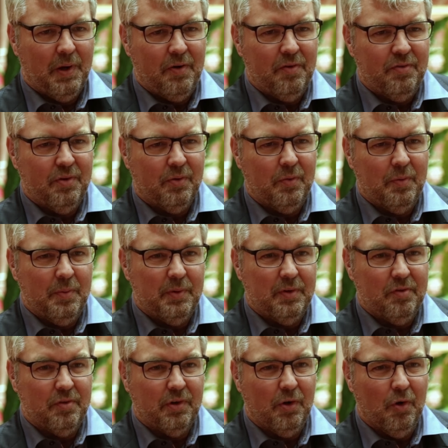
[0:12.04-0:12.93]
Paris
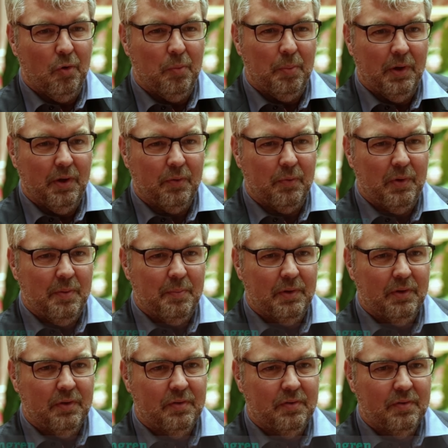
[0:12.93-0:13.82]
Agreement is a global
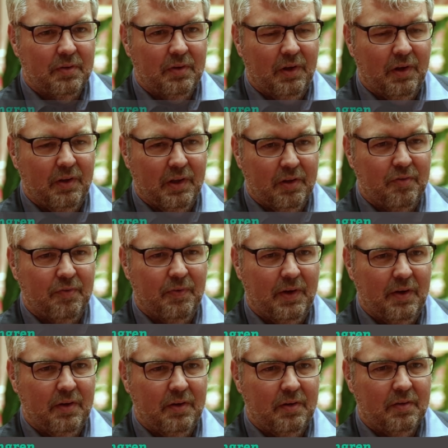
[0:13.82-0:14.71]
agreement, and that's
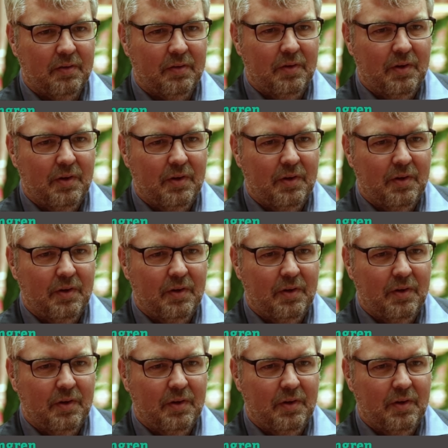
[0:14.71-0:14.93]
fine,